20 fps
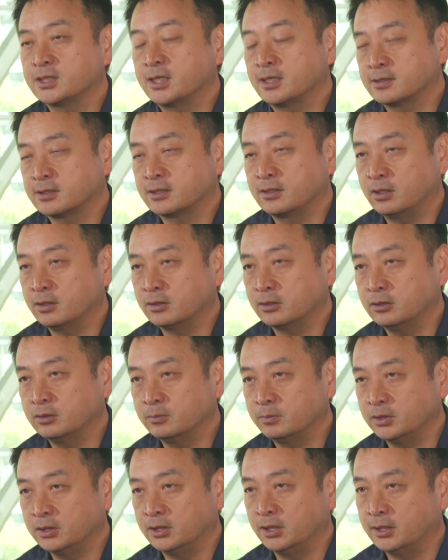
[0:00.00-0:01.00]
that's not going to
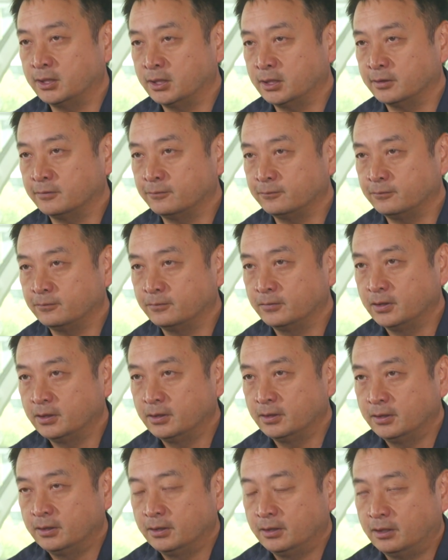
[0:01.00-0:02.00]
be enough.
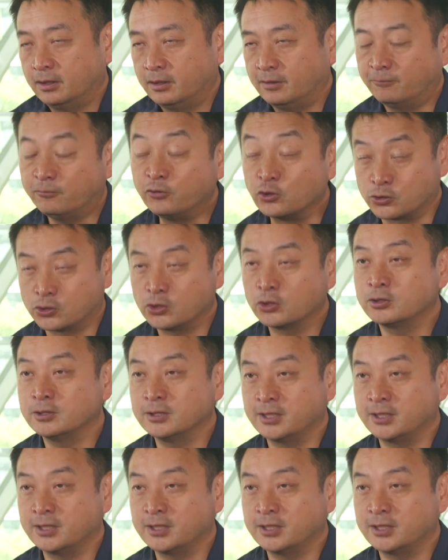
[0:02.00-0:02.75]
For certain